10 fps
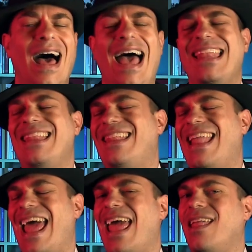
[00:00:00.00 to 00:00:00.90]
and
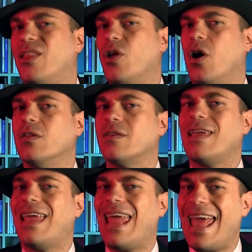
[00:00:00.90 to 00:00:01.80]
they don't
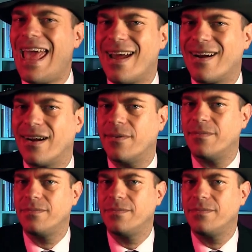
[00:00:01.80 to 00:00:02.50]
care.